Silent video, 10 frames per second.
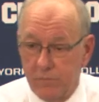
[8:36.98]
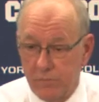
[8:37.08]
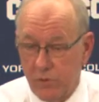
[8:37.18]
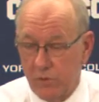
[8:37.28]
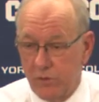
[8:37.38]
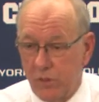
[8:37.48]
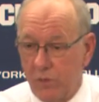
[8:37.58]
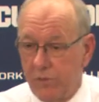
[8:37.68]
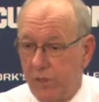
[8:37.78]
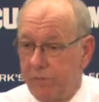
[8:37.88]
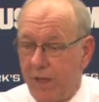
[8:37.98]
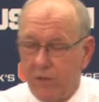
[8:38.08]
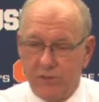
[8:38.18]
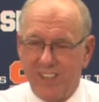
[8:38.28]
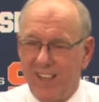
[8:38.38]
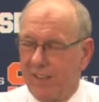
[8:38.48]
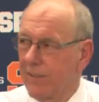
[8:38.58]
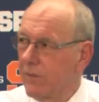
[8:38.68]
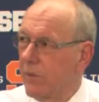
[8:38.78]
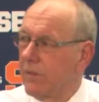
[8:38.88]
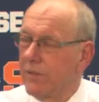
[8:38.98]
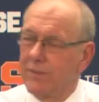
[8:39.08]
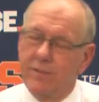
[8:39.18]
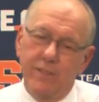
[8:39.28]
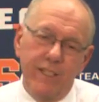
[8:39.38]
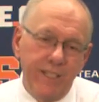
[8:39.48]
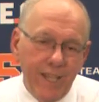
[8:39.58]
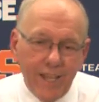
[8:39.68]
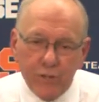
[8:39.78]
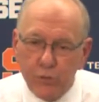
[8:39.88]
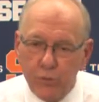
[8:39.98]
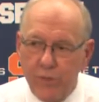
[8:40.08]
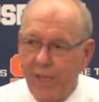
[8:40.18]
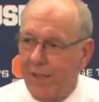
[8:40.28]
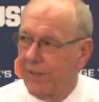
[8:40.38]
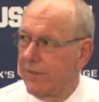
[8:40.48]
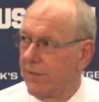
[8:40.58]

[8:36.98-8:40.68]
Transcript: turns it over and then fouls the guy. Well, he can't do that.